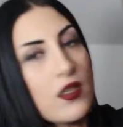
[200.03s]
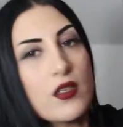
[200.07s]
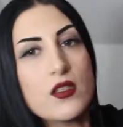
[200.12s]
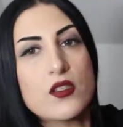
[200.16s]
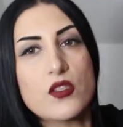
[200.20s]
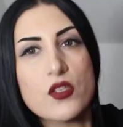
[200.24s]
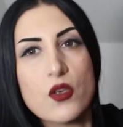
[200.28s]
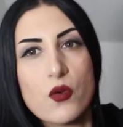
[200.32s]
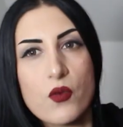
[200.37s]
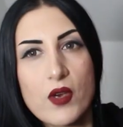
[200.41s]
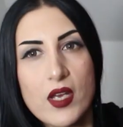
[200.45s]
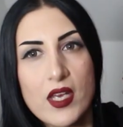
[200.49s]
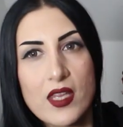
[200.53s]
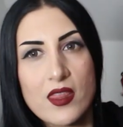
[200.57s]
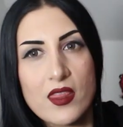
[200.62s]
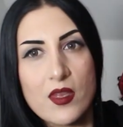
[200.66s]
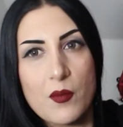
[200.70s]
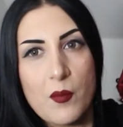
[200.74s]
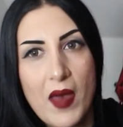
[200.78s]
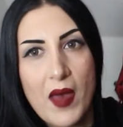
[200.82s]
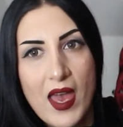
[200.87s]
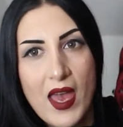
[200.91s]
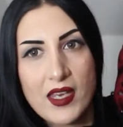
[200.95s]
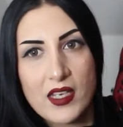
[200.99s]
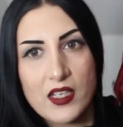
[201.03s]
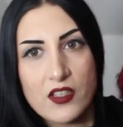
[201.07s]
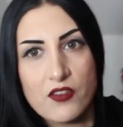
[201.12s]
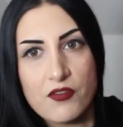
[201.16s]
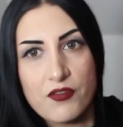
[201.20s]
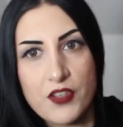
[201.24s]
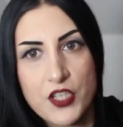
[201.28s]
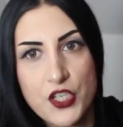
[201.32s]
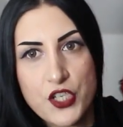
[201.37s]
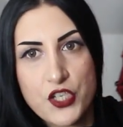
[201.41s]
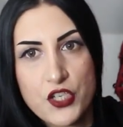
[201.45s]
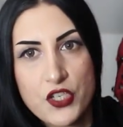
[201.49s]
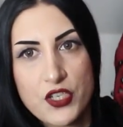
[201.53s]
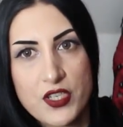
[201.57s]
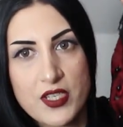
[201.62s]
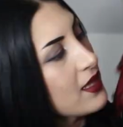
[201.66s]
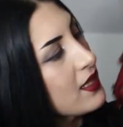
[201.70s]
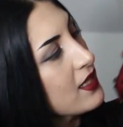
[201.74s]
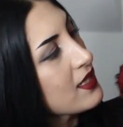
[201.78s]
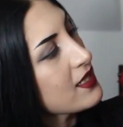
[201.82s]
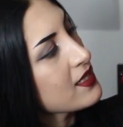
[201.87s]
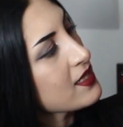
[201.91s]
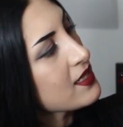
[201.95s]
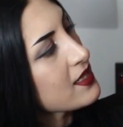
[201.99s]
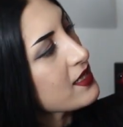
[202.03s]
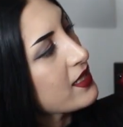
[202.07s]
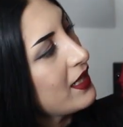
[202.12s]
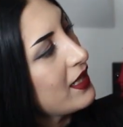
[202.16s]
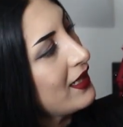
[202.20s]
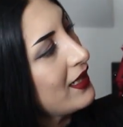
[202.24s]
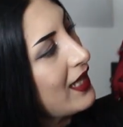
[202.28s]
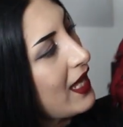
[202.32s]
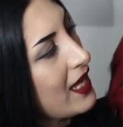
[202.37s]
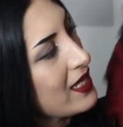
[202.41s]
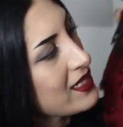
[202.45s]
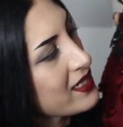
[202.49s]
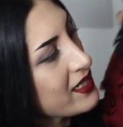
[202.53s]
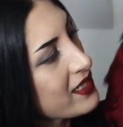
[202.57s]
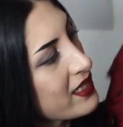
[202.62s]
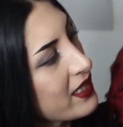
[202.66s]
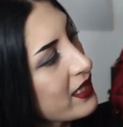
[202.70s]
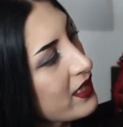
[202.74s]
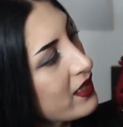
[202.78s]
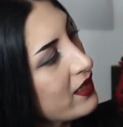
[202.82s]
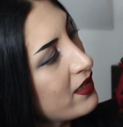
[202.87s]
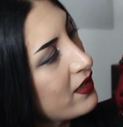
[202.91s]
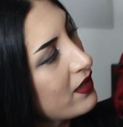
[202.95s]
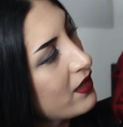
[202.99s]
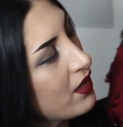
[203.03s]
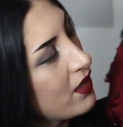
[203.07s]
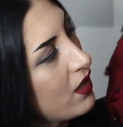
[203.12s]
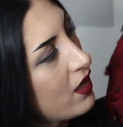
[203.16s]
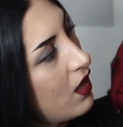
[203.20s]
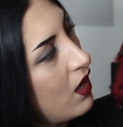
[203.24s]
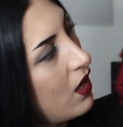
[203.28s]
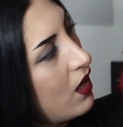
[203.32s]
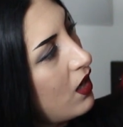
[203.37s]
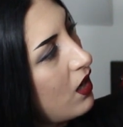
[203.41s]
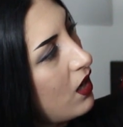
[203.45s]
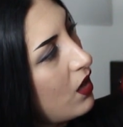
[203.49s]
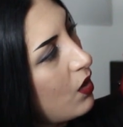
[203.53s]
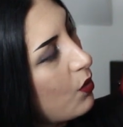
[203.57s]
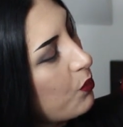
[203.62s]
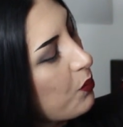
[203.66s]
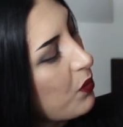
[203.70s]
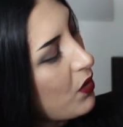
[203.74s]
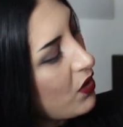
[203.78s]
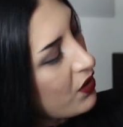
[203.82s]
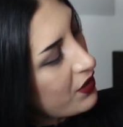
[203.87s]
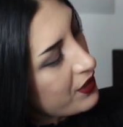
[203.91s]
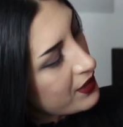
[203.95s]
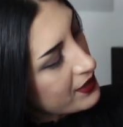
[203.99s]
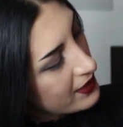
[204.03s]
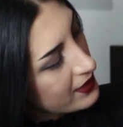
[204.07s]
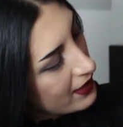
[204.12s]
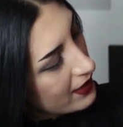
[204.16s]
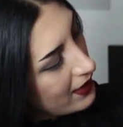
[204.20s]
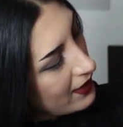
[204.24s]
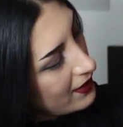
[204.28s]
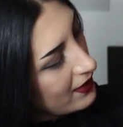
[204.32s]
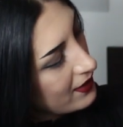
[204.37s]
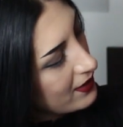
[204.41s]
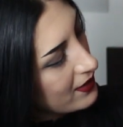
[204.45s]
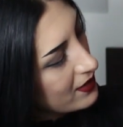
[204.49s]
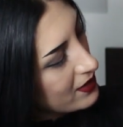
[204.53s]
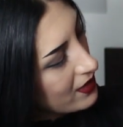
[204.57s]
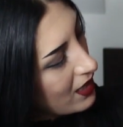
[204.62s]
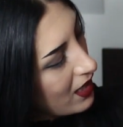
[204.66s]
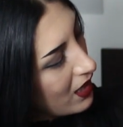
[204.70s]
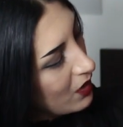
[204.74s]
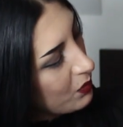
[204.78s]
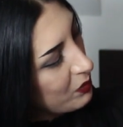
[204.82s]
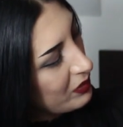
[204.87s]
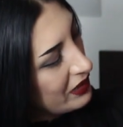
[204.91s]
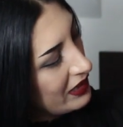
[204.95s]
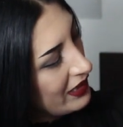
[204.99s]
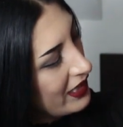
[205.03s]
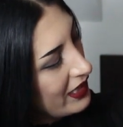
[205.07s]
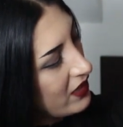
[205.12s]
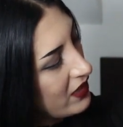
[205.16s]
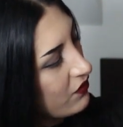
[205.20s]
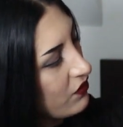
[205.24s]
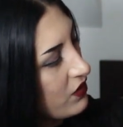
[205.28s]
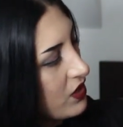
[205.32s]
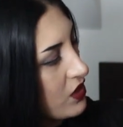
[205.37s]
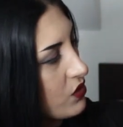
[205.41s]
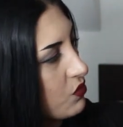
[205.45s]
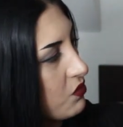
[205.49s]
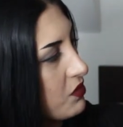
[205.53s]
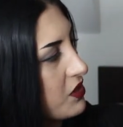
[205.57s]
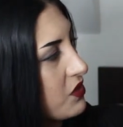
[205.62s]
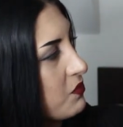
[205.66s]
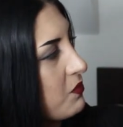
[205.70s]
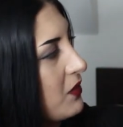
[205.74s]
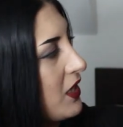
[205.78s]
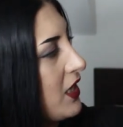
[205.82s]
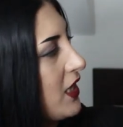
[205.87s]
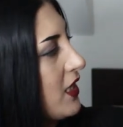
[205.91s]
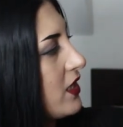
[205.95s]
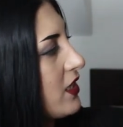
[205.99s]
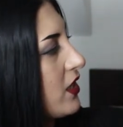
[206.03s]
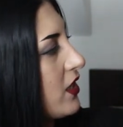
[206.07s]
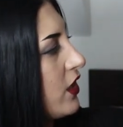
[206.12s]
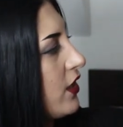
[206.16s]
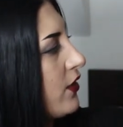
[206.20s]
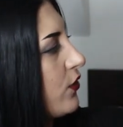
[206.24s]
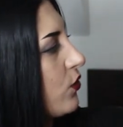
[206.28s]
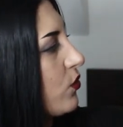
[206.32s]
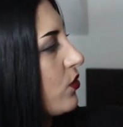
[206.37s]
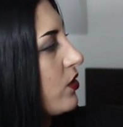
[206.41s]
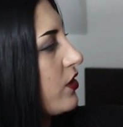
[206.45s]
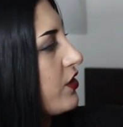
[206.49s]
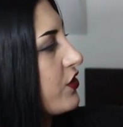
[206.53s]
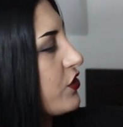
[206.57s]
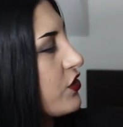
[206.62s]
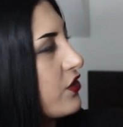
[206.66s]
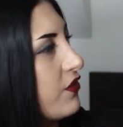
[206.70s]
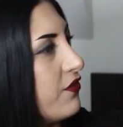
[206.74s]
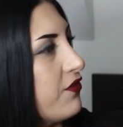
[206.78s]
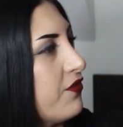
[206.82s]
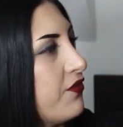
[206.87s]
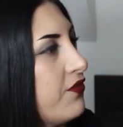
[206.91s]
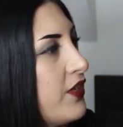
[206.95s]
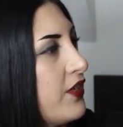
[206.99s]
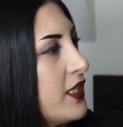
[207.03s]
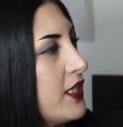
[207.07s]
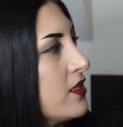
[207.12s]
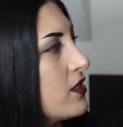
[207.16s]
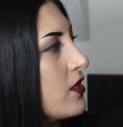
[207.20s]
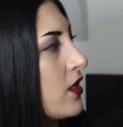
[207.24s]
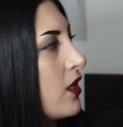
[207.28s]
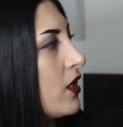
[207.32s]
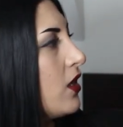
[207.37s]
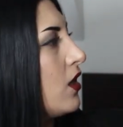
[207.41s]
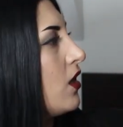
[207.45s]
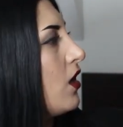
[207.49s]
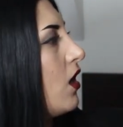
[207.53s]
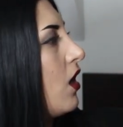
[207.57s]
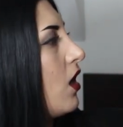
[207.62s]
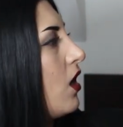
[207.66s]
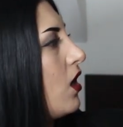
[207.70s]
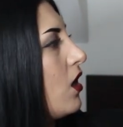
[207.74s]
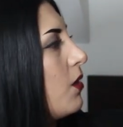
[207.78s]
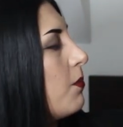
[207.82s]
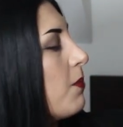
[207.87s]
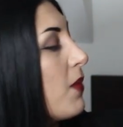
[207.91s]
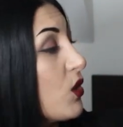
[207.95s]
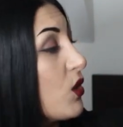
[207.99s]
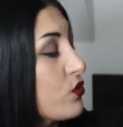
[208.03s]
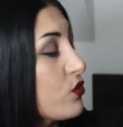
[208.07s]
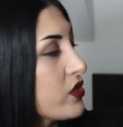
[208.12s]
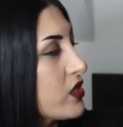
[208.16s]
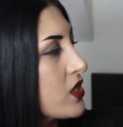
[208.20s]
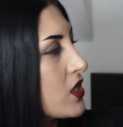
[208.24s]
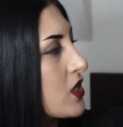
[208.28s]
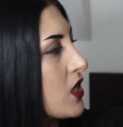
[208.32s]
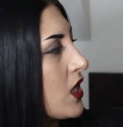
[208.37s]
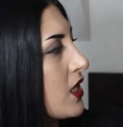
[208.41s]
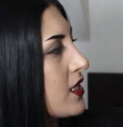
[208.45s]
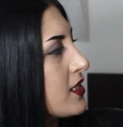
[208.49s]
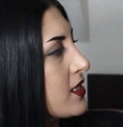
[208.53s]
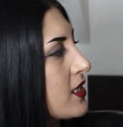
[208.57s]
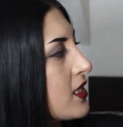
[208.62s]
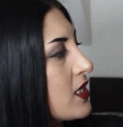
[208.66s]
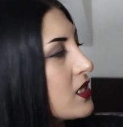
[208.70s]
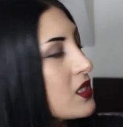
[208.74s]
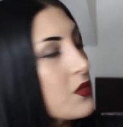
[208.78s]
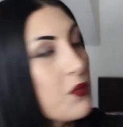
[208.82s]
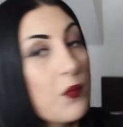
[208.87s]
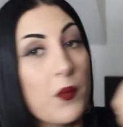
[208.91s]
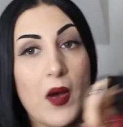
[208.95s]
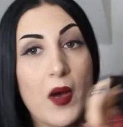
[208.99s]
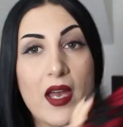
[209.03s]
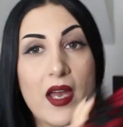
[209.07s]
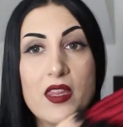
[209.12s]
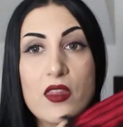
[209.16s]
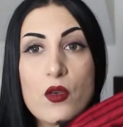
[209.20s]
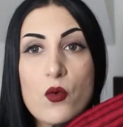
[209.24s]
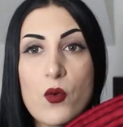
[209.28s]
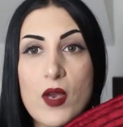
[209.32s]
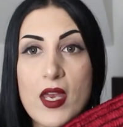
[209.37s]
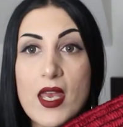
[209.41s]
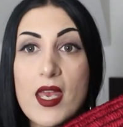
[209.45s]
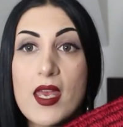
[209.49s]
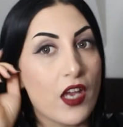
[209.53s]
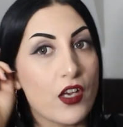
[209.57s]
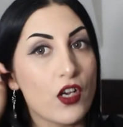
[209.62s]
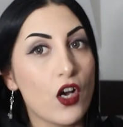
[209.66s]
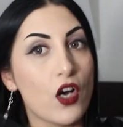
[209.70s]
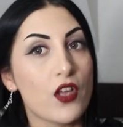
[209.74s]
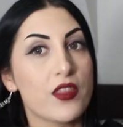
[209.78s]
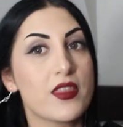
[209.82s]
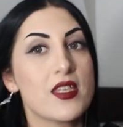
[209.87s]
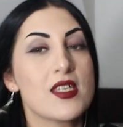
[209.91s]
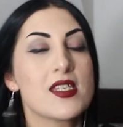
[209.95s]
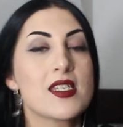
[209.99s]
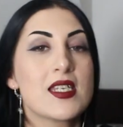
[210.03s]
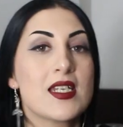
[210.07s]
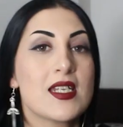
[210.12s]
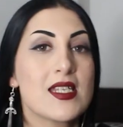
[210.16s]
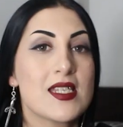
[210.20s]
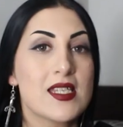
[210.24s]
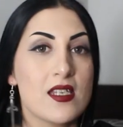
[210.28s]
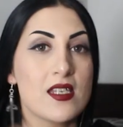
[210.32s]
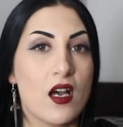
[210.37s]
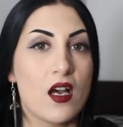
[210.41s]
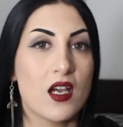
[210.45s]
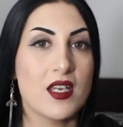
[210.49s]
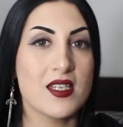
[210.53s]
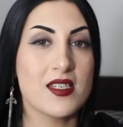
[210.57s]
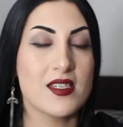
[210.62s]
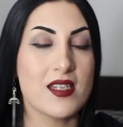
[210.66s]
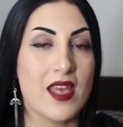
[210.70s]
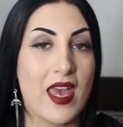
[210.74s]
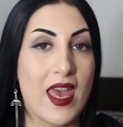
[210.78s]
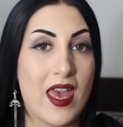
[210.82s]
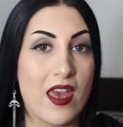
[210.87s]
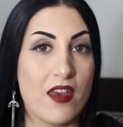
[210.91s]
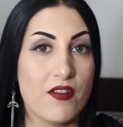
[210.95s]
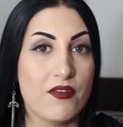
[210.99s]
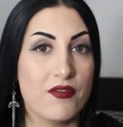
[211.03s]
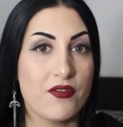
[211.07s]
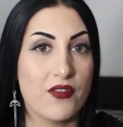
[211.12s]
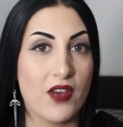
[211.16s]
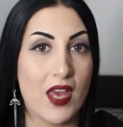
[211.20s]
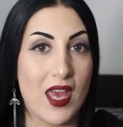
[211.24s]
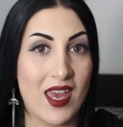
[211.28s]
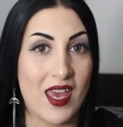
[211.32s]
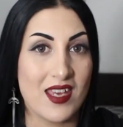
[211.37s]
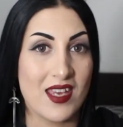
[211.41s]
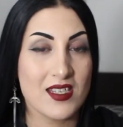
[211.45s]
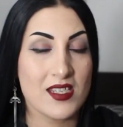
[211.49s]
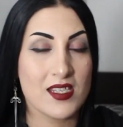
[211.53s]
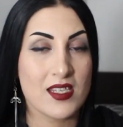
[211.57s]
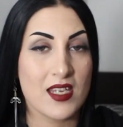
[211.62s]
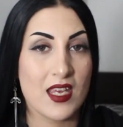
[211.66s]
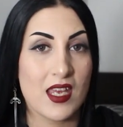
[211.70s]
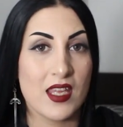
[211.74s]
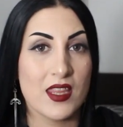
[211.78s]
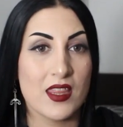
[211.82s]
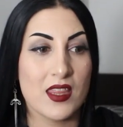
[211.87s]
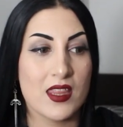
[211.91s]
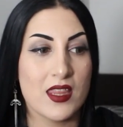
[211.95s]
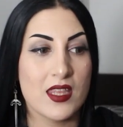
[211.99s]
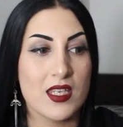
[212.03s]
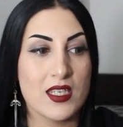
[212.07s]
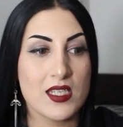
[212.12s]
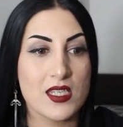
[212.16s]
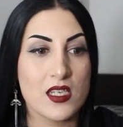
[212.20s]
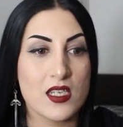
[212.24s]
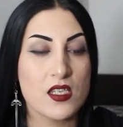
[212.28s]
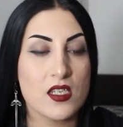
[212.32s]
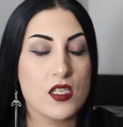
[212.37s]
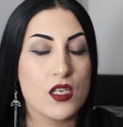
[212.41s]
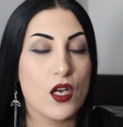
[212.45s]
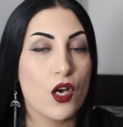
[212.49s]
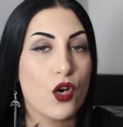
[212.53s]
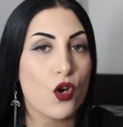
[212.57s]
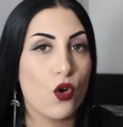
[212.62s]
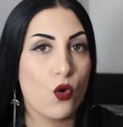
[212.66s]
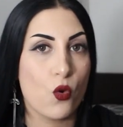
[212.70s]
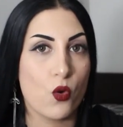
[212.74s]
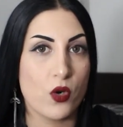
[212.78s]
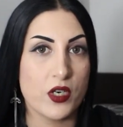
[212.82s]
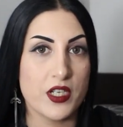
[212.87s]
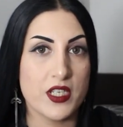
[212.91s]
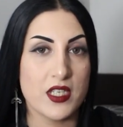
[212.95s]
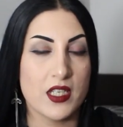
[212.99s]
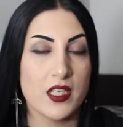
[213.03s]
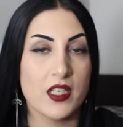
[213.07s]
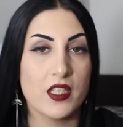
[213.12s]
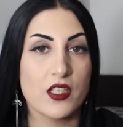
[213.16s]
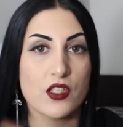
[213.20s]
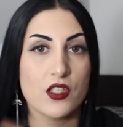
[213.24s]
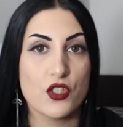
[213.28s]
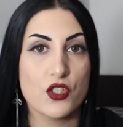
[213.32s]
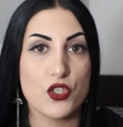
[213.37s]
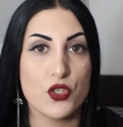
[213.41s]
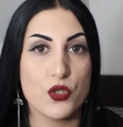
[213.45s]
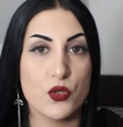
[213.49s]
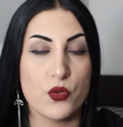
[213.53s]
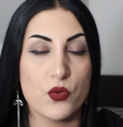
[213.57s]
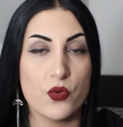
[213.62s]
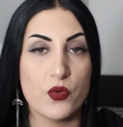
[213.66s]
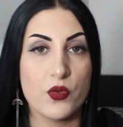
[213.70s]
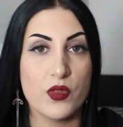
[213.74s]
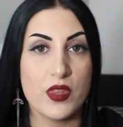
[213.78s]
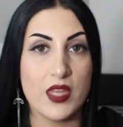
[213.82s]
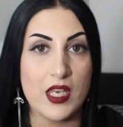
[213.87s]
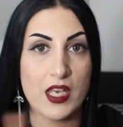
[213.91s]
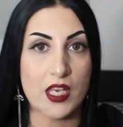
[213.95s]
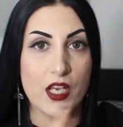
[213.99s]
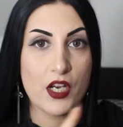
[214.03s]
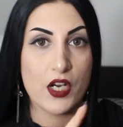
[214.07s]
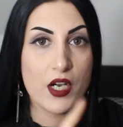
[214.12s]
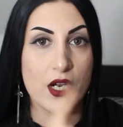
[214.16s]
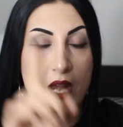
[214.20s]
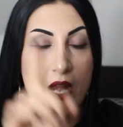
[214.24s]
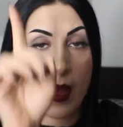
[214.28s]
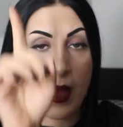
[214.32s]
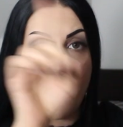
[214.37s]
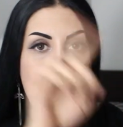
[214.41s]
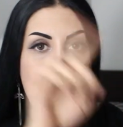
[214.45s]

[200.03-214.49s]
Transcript: So in the back it features this elastic part, and I believe this was made in order to fit most sizes. By the way, I got this in a size FS, and this is according to their